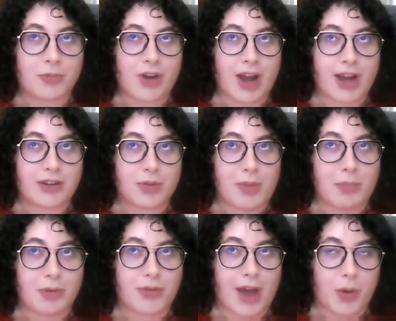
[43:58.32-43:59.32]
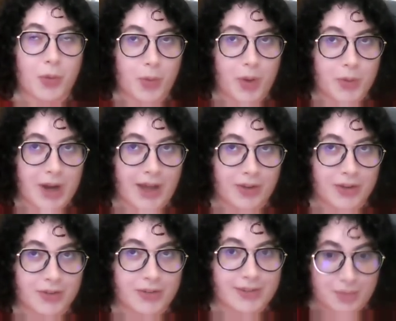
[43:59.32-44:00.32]
trying to remember that quote I
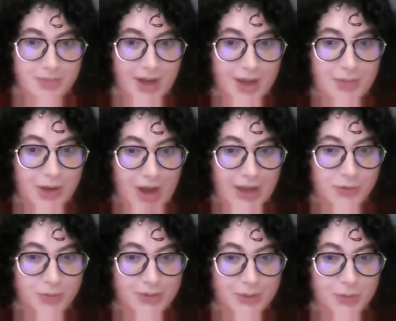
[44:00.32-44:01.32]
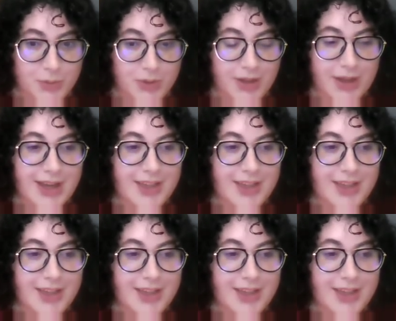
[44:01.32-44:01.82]
learned sometime in graduate school,